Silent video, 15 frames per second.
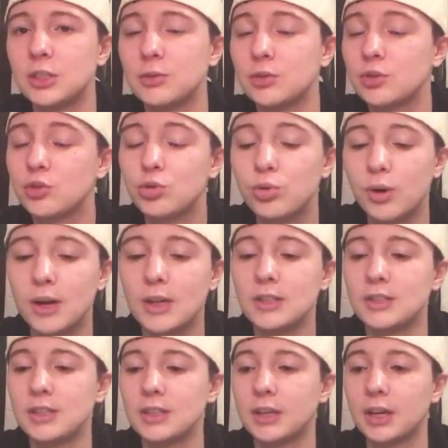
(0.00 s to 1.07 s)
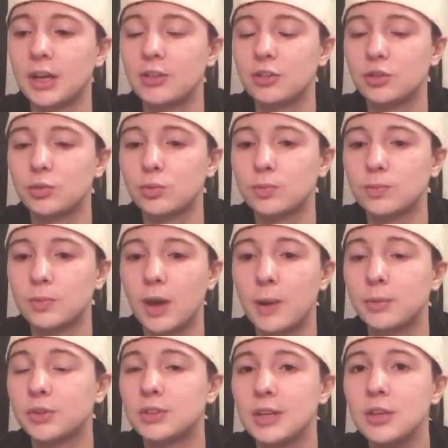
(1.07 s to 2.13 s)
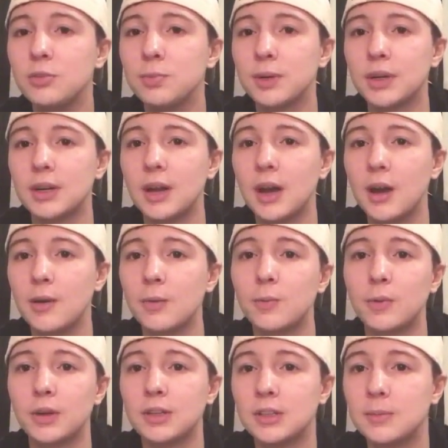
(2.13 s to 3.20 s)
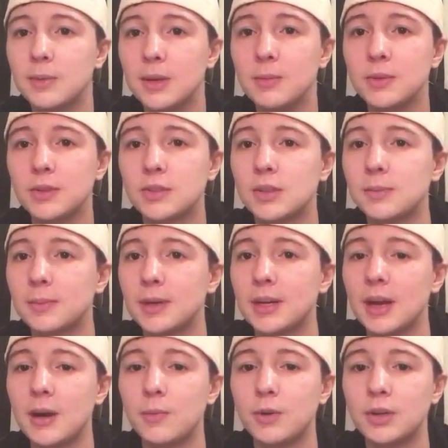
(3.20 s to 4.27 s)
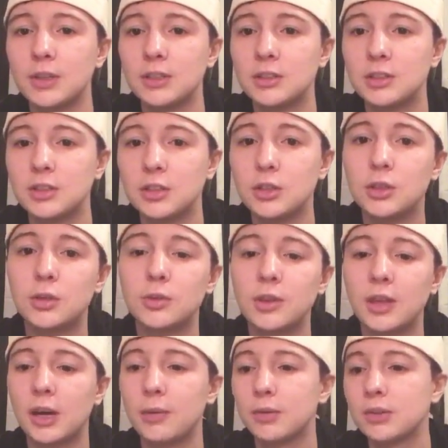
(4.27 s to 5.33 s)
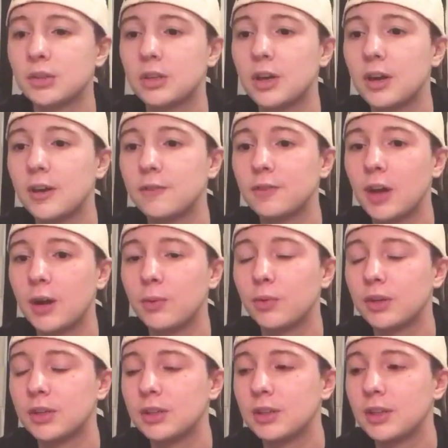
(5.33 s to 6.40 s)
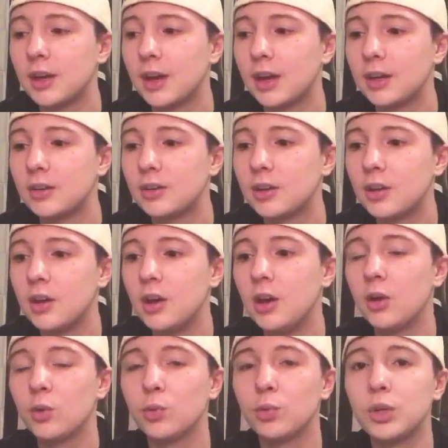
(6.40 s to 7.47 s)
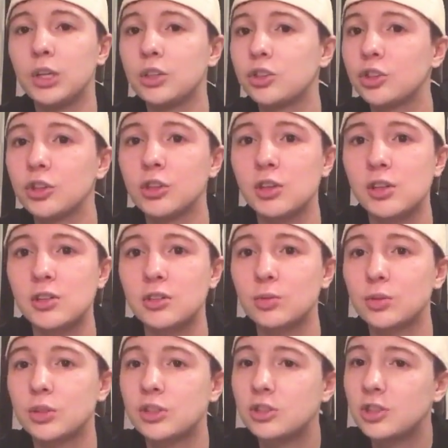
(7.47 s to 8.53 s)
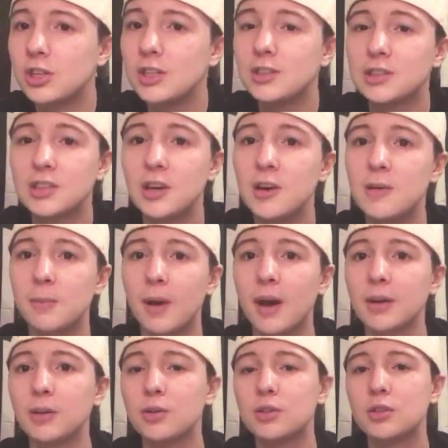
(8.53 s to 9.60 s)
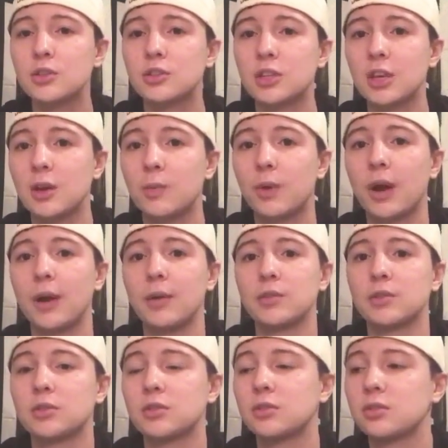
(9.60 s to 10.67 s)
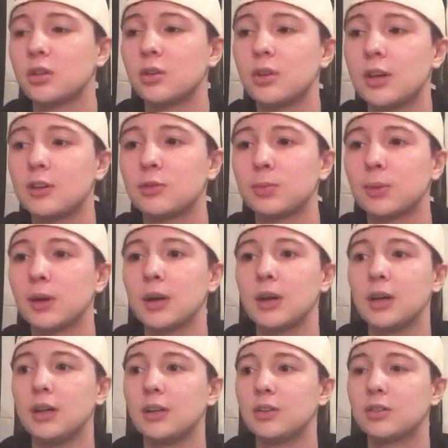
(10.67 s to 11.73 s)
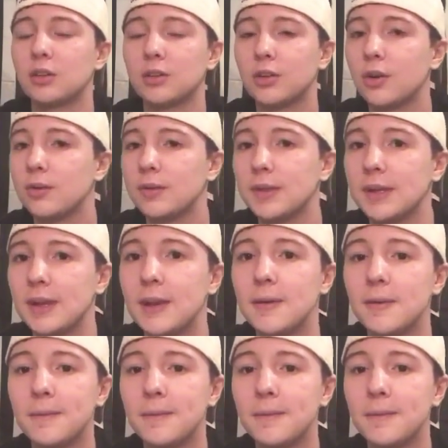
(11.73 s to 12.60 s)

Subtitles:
It was crazy. Like, I was desperate. I wanted to be with somebody. I wanted to know that I was loved. I wanted that reassurance, which is dumb. I don't understand why I was so desperate and so lonely.